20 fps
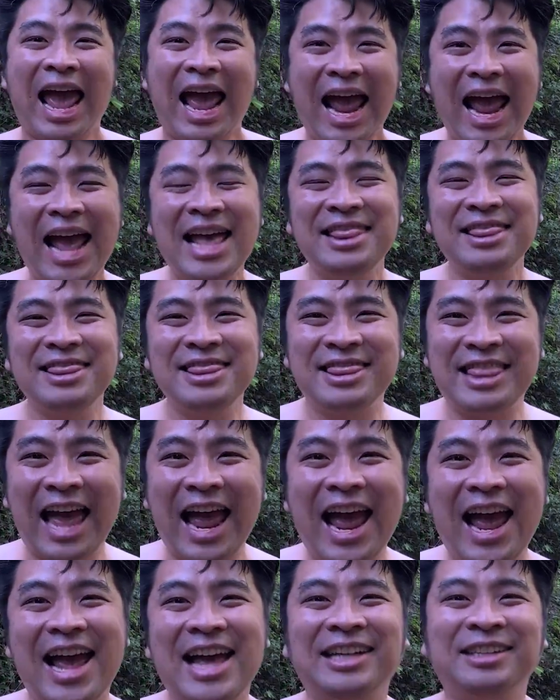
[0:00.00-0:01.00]
And
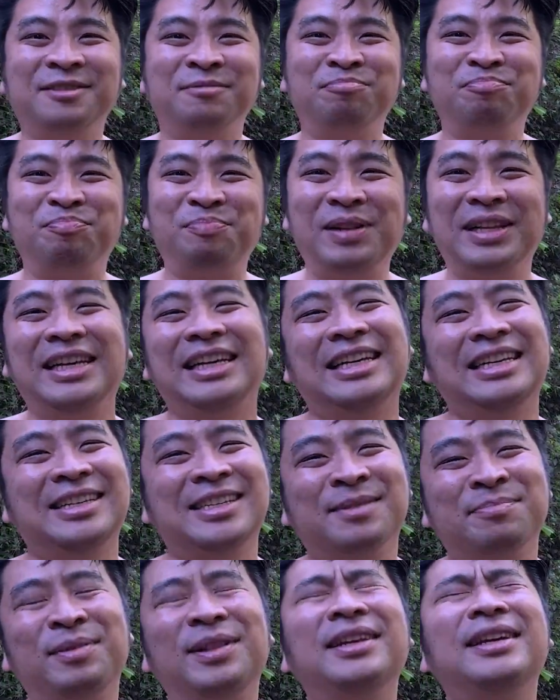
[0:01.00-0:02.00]
then
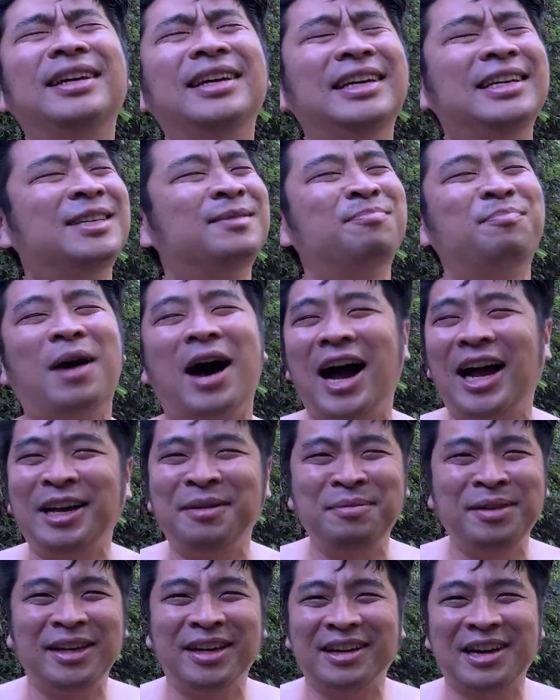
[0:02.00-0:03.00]
please buy
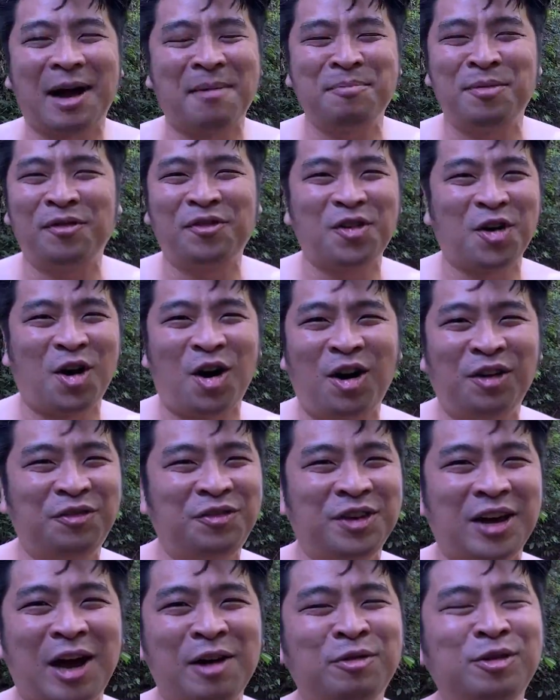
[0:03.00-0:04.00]
me a cup of
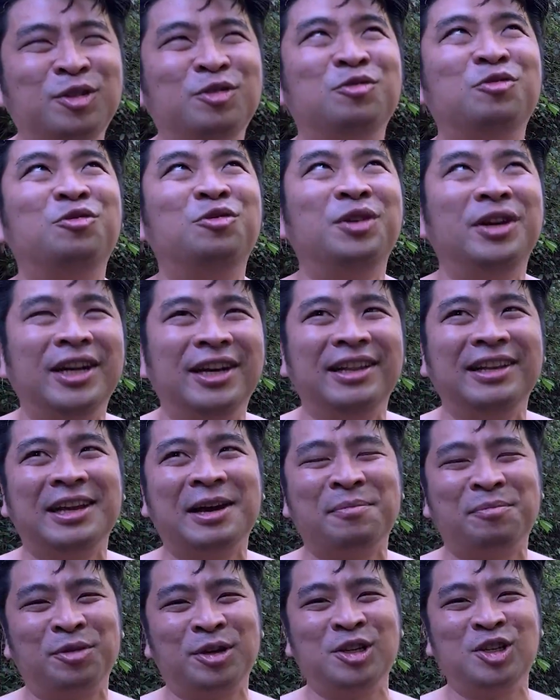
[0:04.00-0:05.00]
coffee. I would really
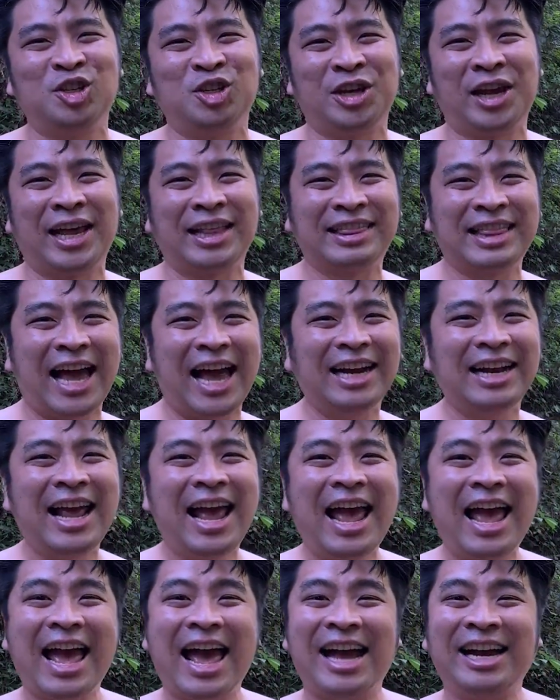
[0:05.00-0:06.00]
appreciate that.
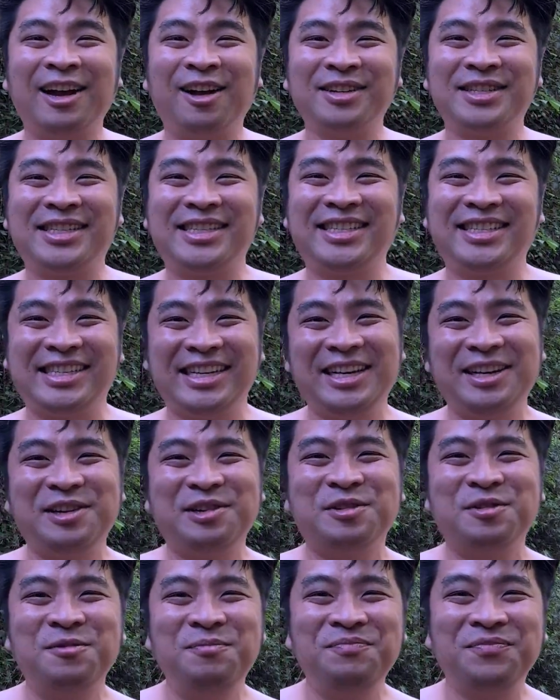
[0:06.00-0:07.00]
And I'll see
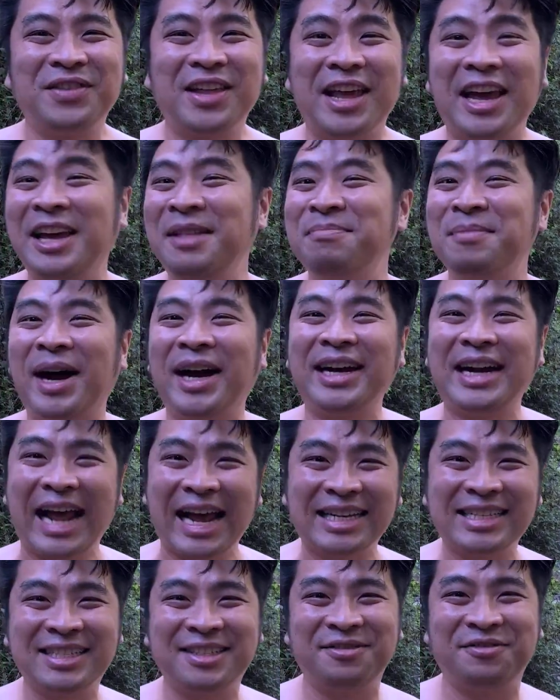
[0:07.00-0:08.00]
you in my
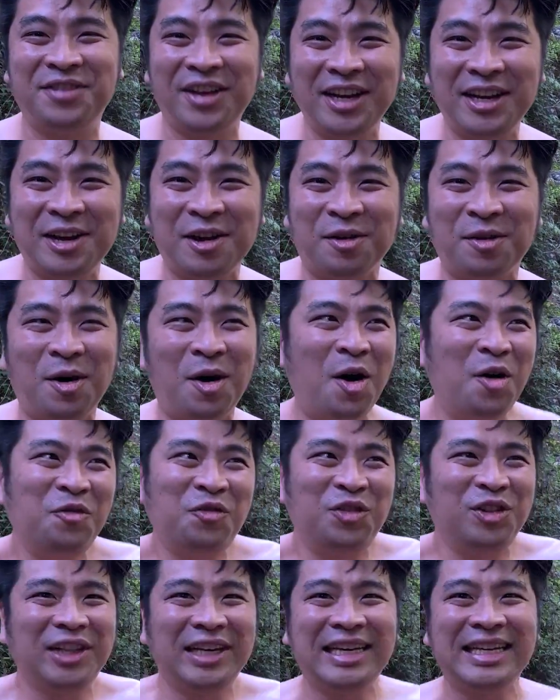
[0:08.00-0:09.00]
next video,
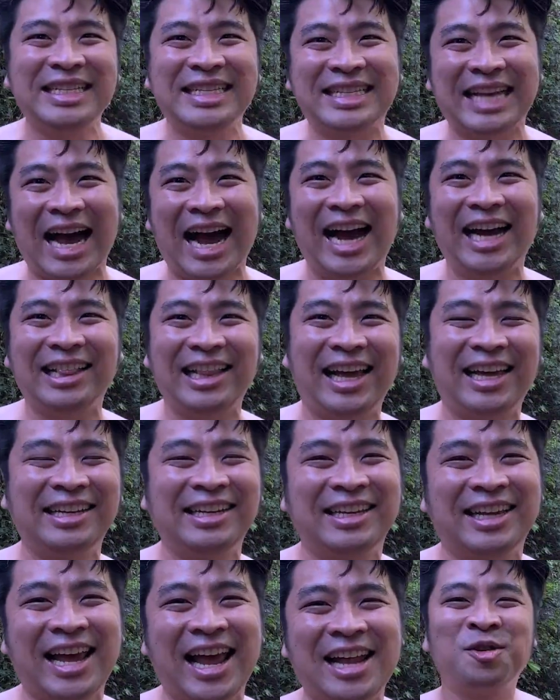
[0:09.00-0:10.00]
hopefully in Thailand
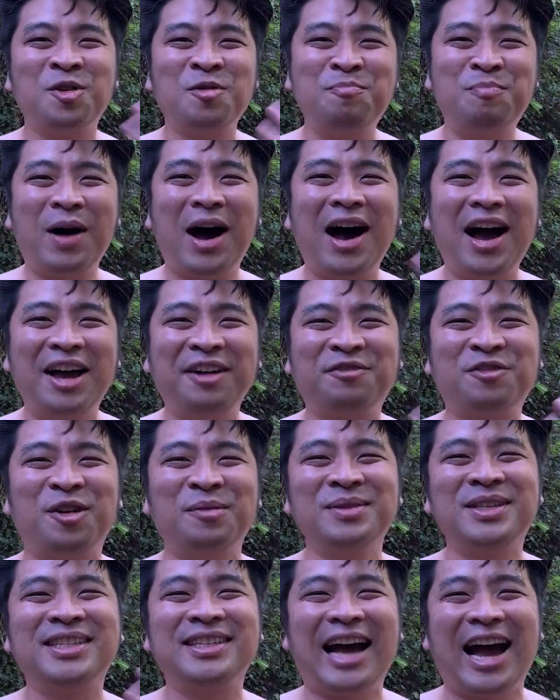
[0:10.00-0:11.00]
again. Goodbye
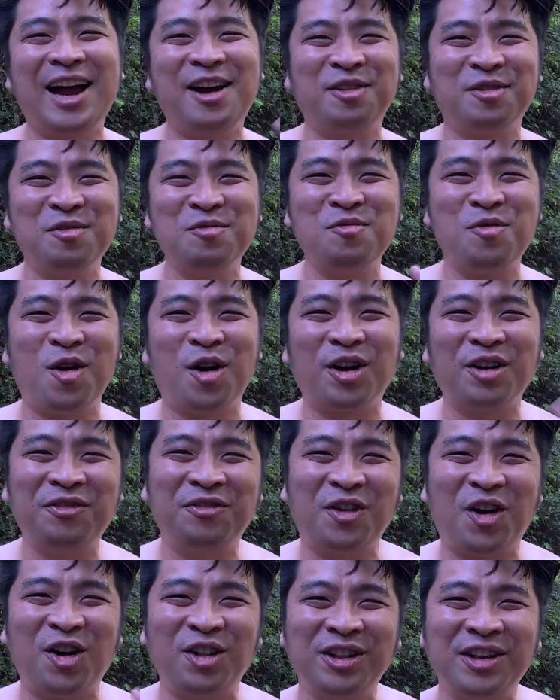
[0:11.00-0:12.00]
from Sairung
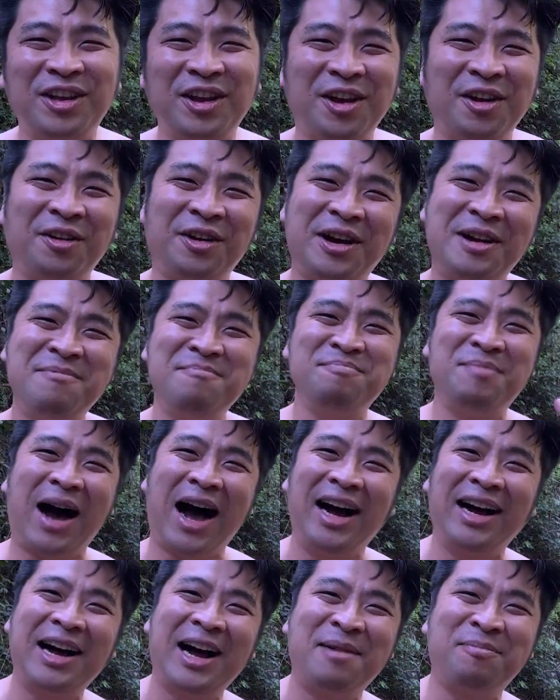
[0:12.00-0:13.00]
Waterfall here in
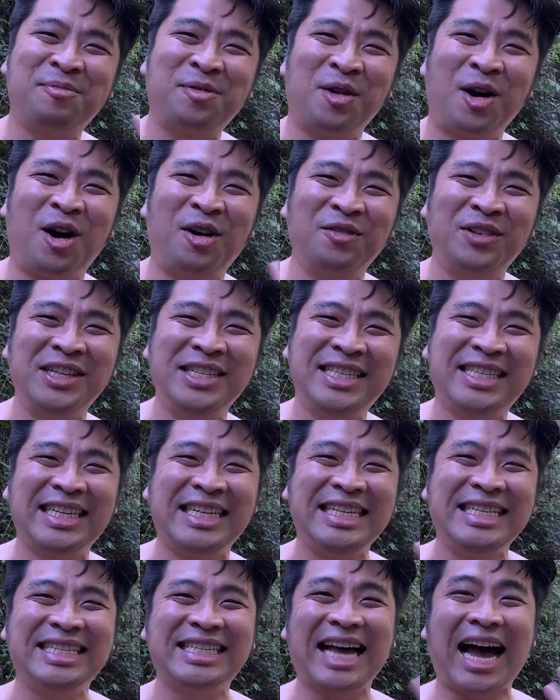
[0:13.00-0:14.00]
Phang Nga Province
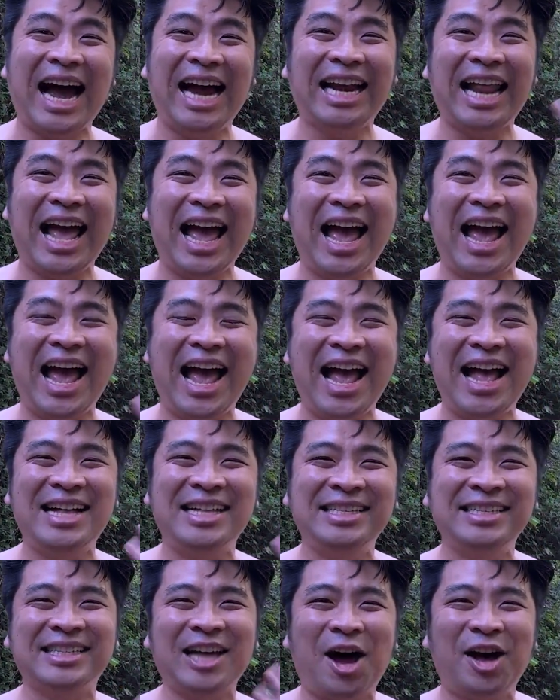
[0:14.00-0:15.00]
in
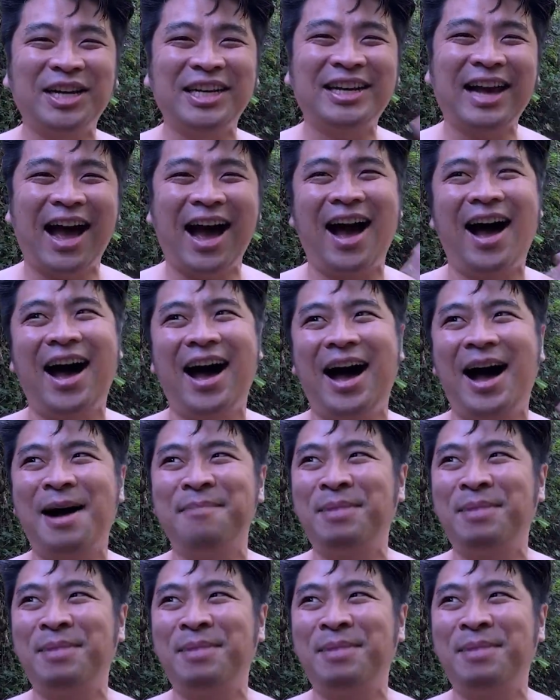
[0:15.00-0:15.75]
Thailand. Sawadee ka.